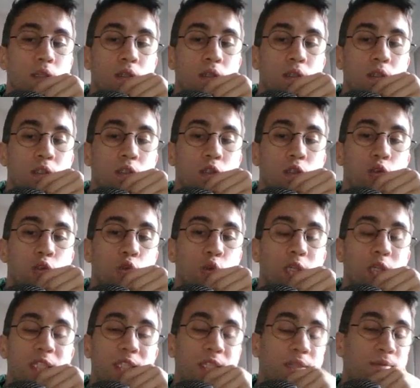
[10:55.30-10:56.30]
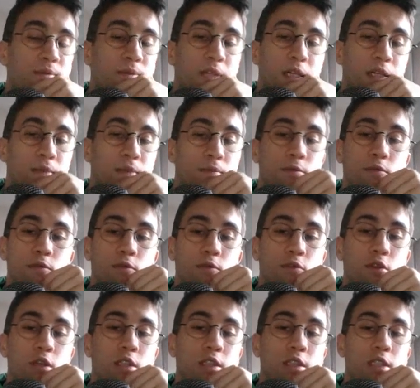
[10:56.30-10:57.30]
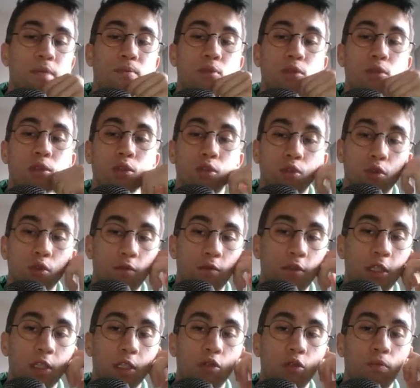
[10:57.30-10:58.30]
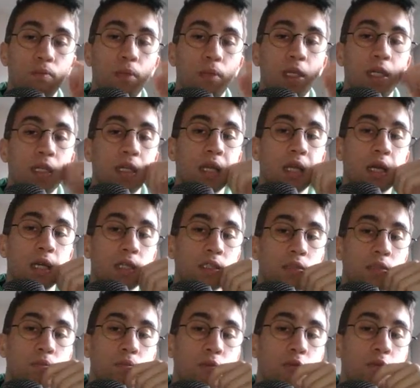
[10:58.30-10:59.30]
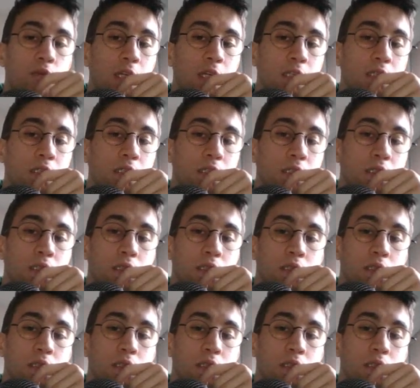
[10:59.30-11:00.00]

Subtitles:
waste some time, for example, you could think to play move like this,